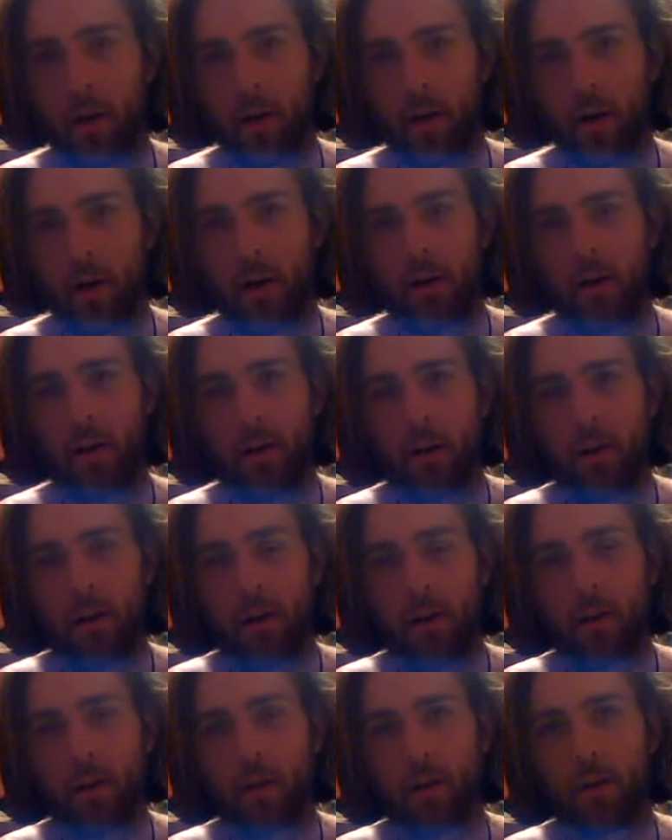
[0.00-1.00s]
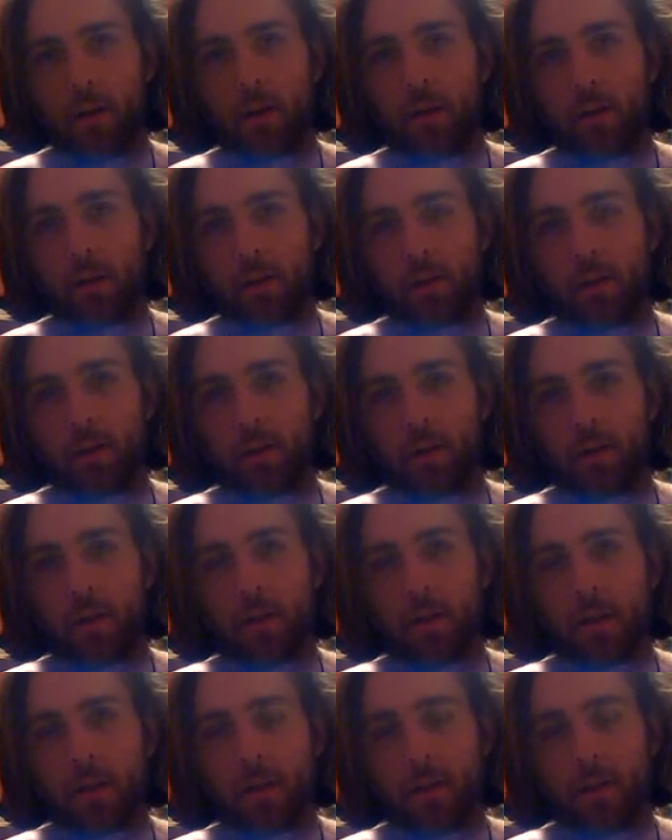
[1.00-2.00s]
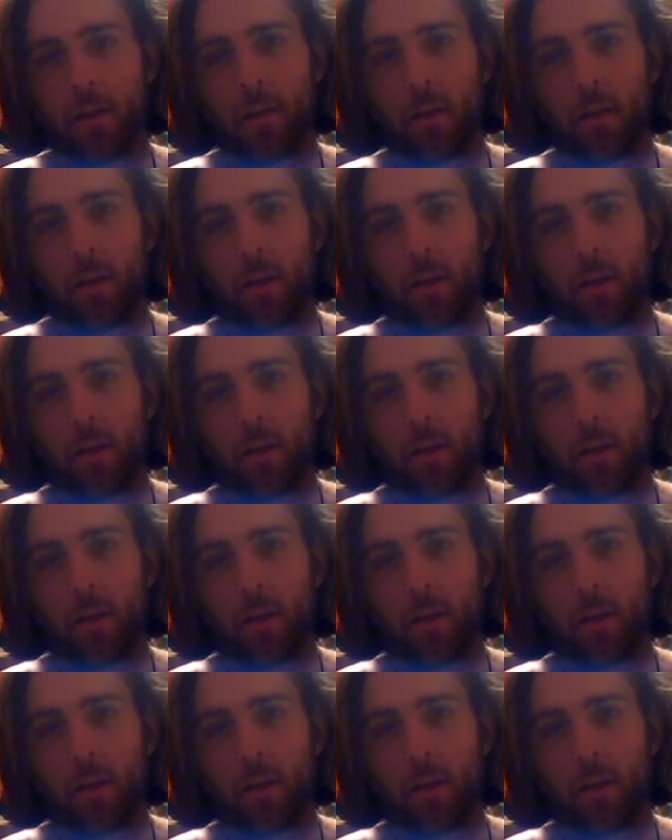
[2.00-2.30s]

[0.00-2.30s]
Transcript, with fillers: hurt during that situation.